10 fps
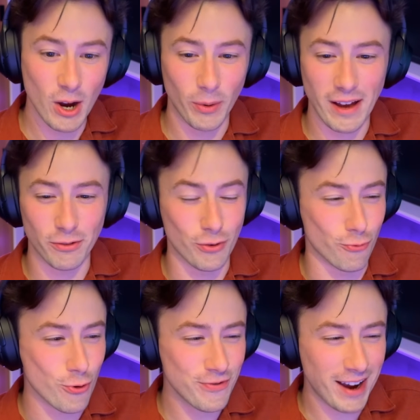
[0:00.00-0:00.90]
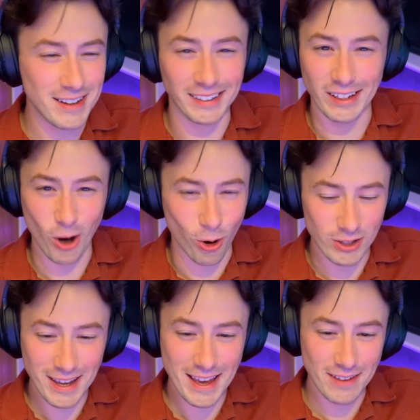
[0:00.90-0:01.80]
We have the roof kind of like
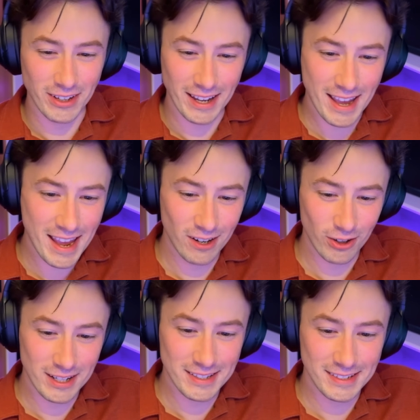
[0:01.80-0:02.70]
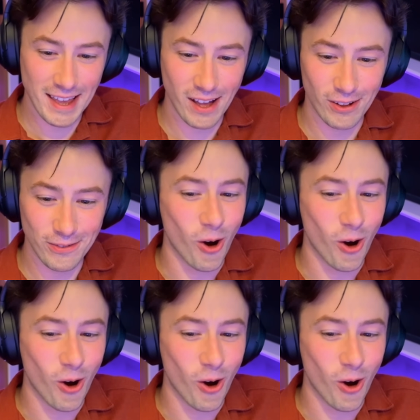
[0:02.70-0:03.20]
concaving in on itself.